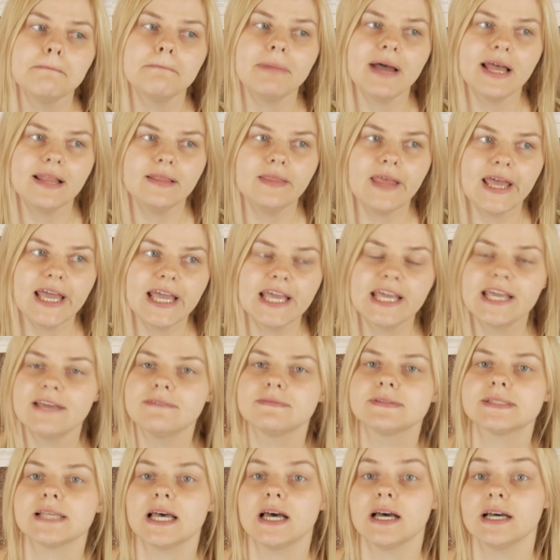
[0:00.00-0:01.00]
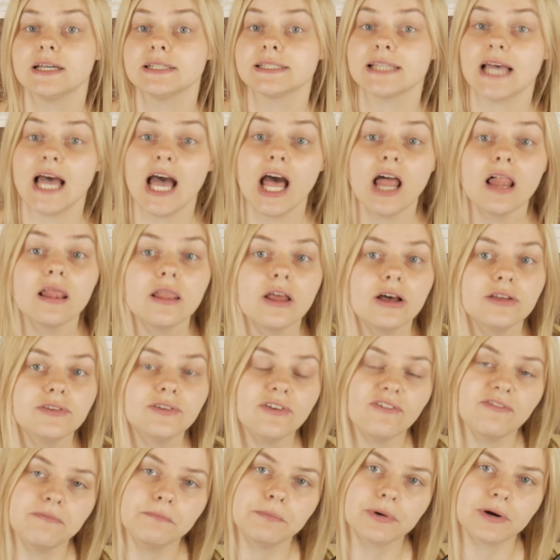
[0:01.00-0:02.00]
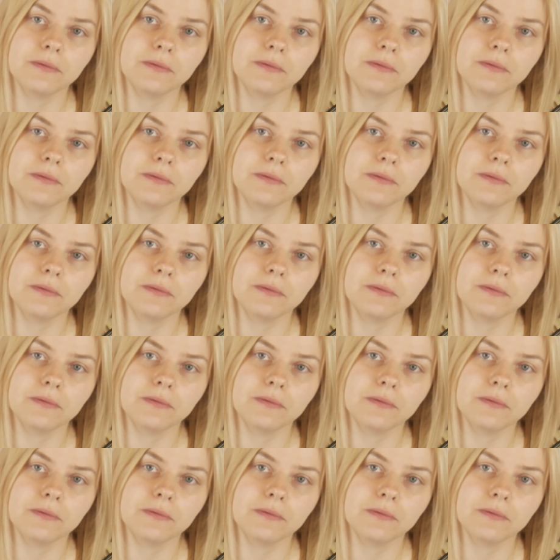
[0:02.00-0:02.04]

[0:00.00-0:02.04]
Bandai gives us a lot of